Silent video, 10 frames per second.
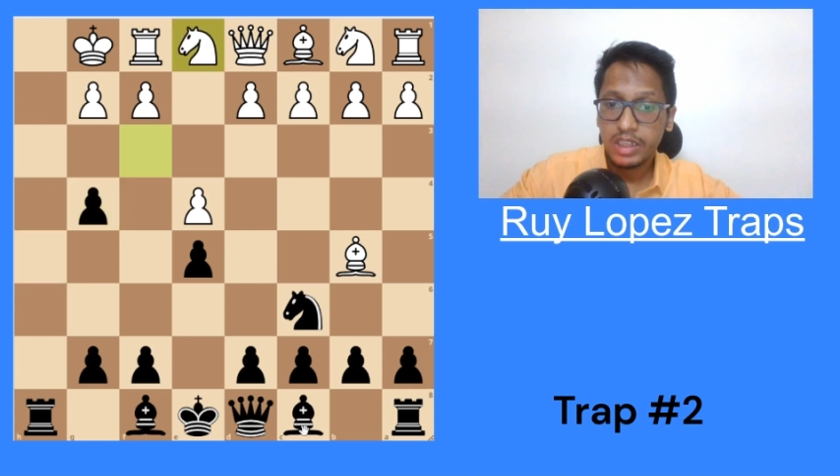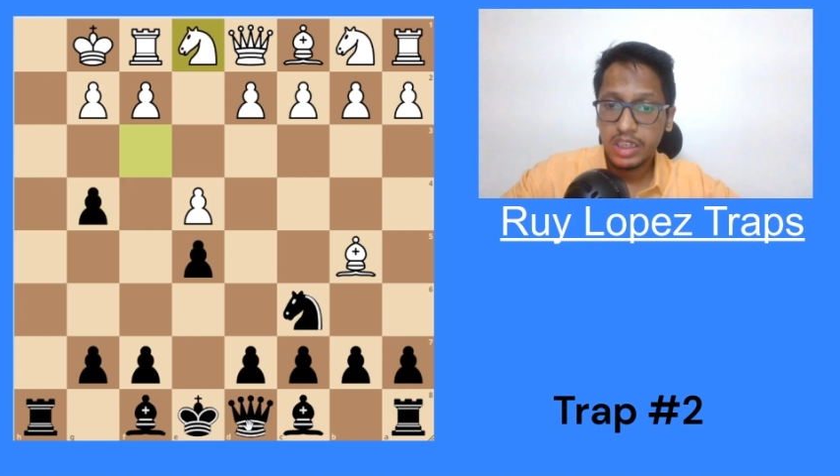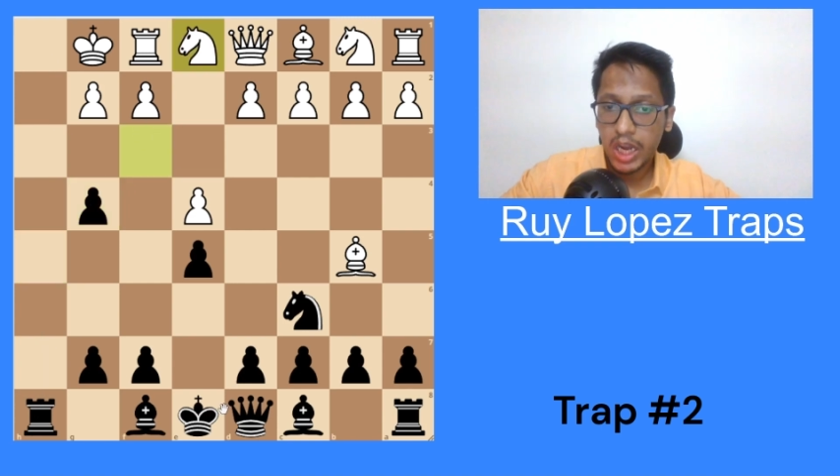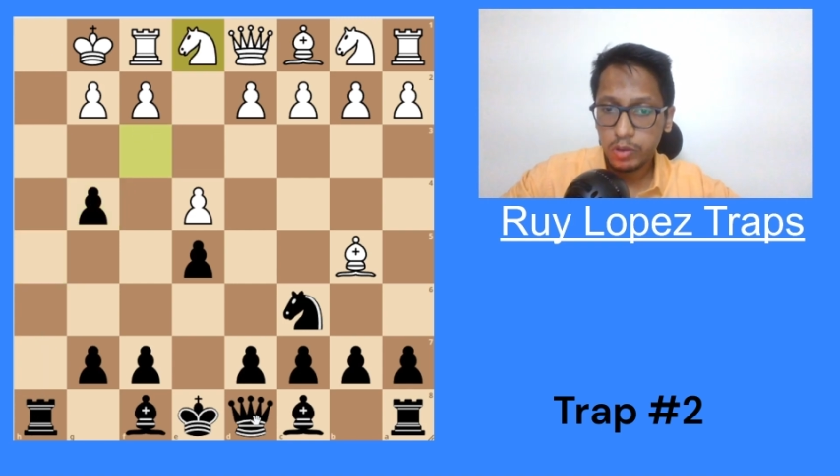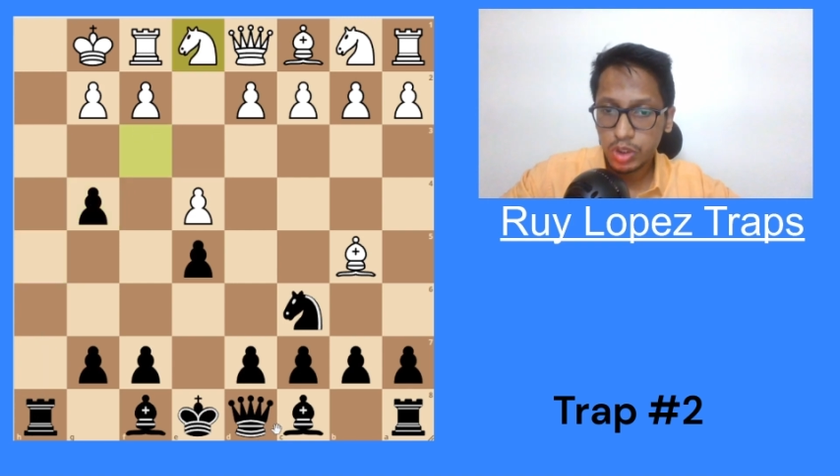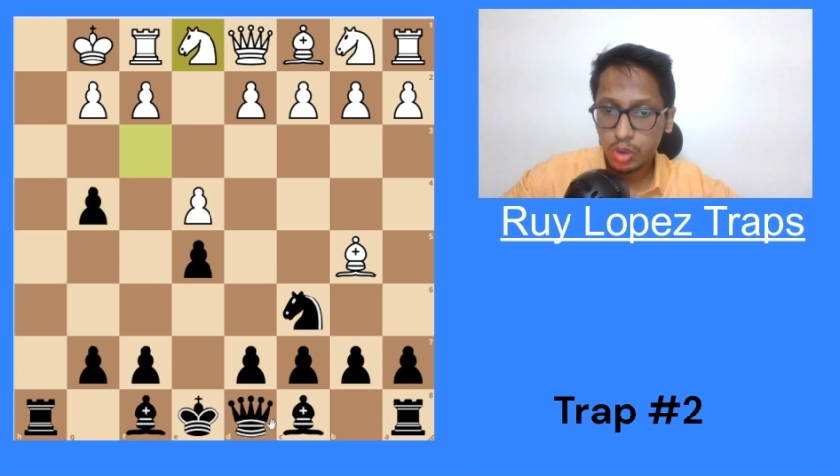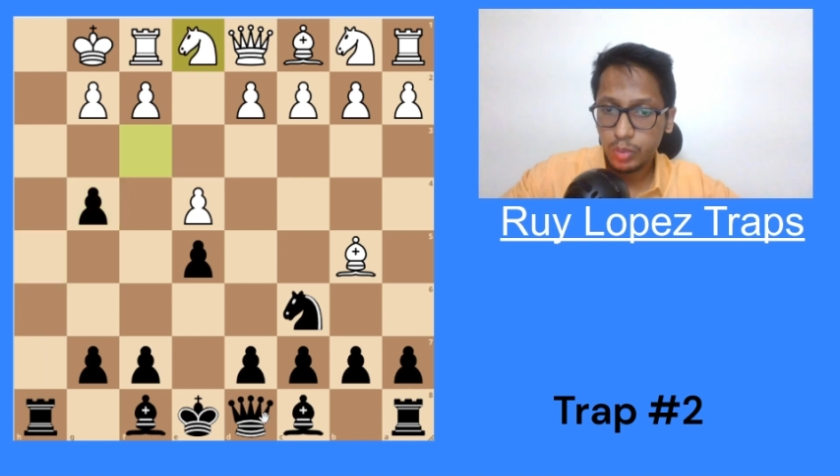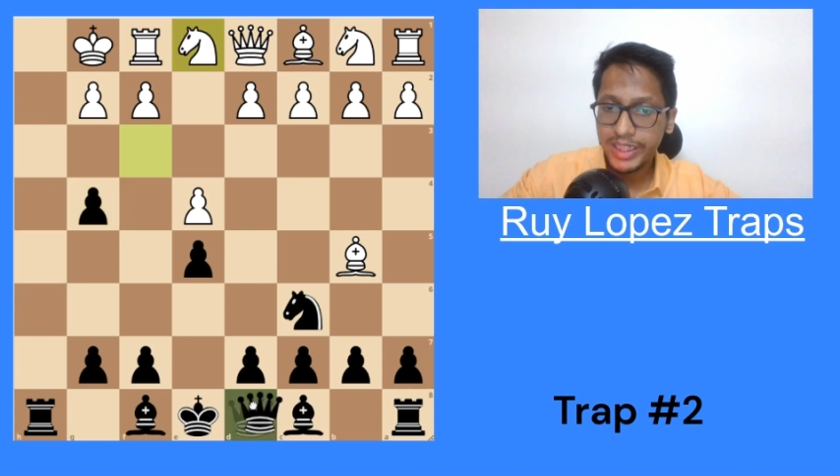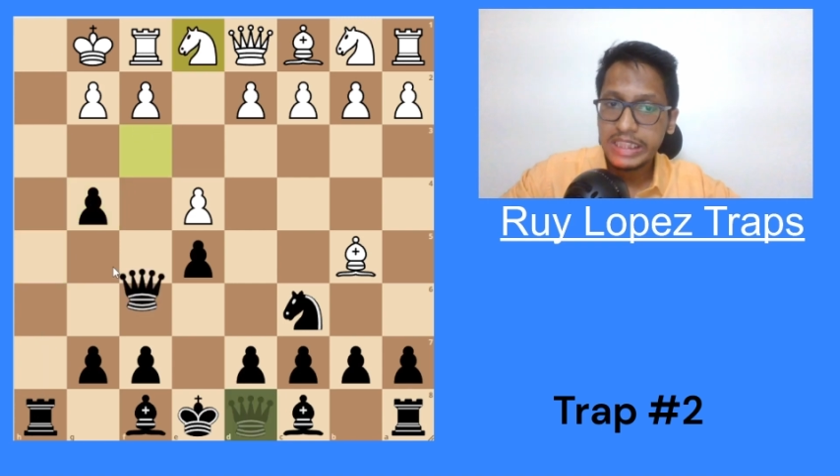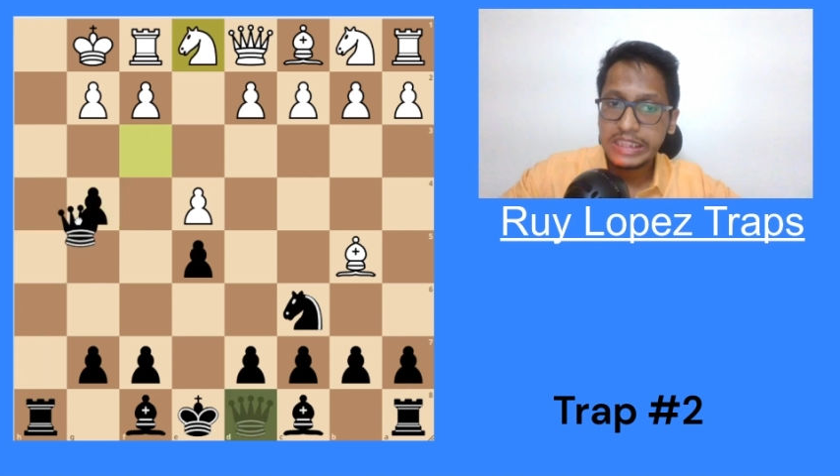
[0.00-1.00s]
now your
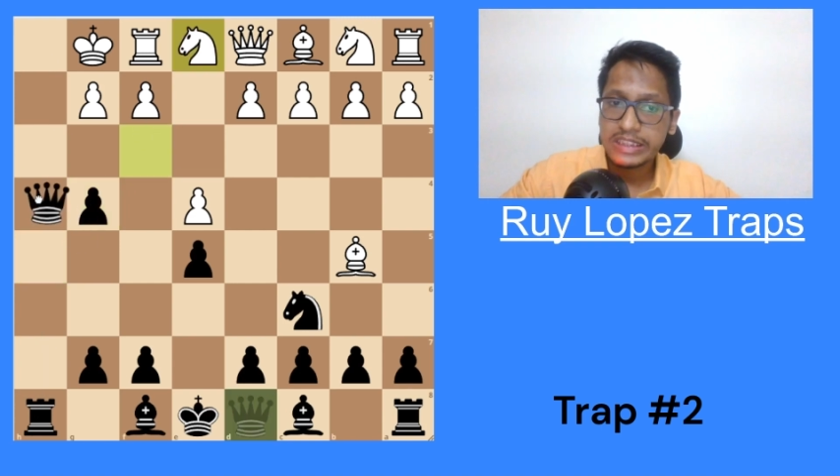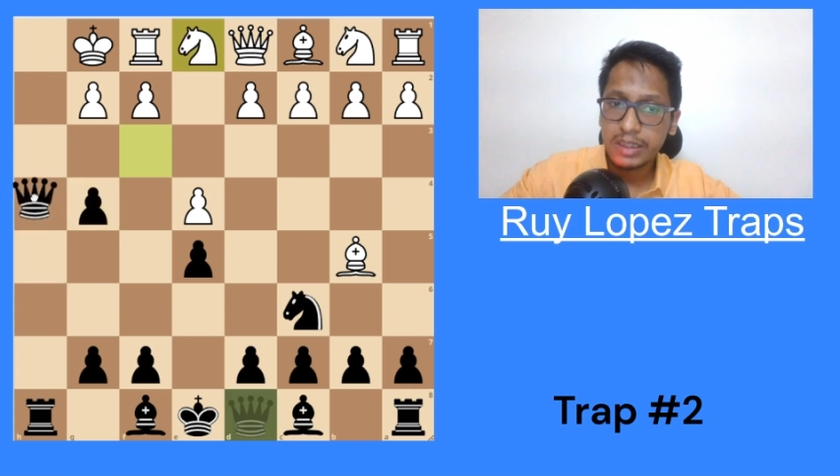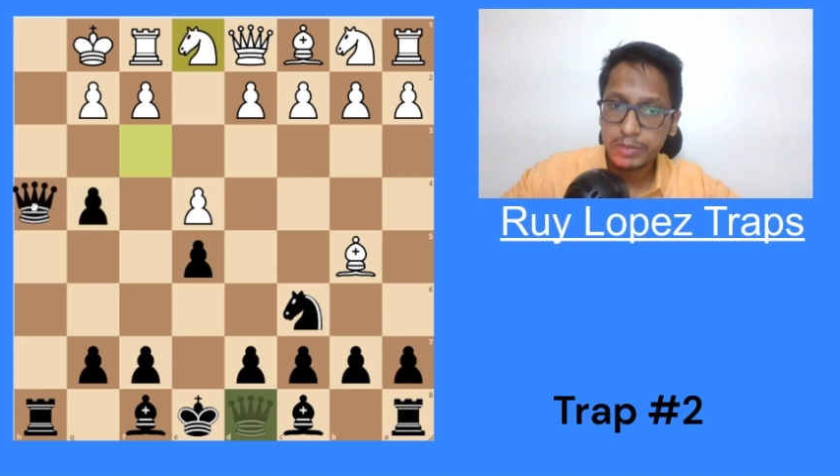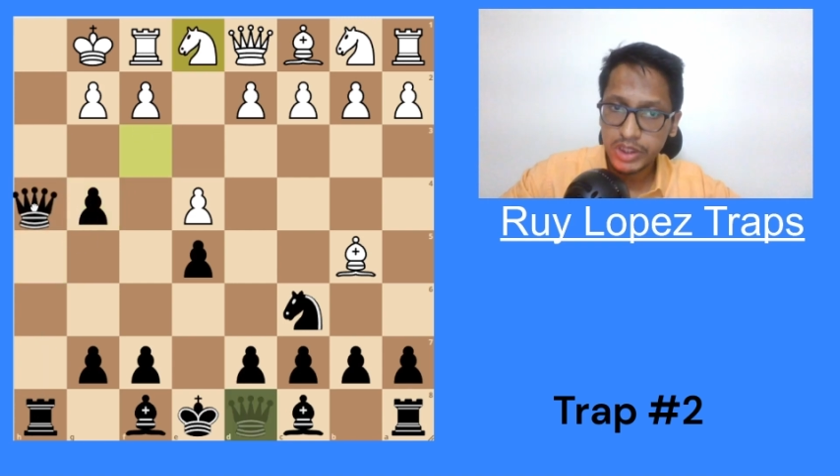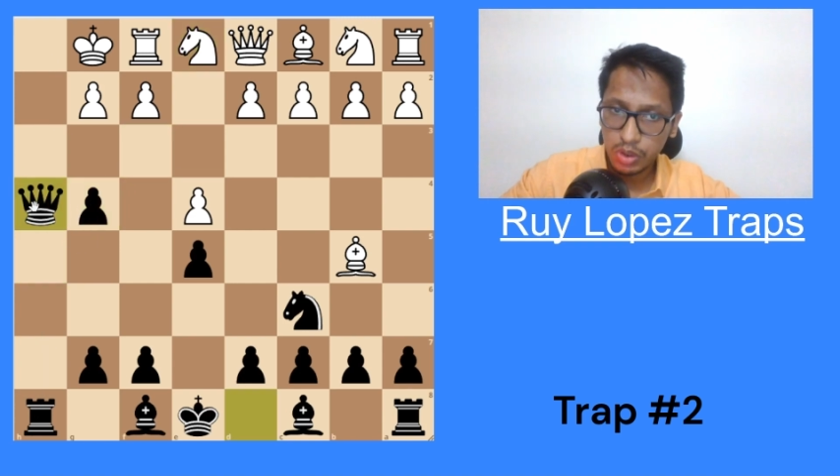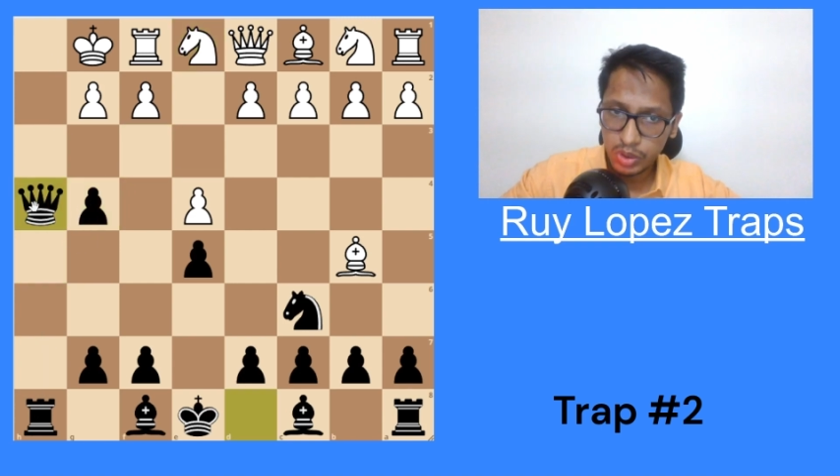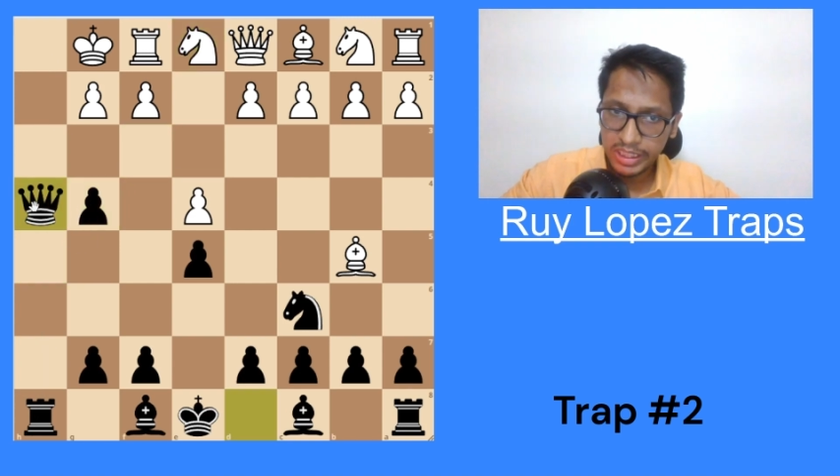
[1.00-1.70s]
queen jumps into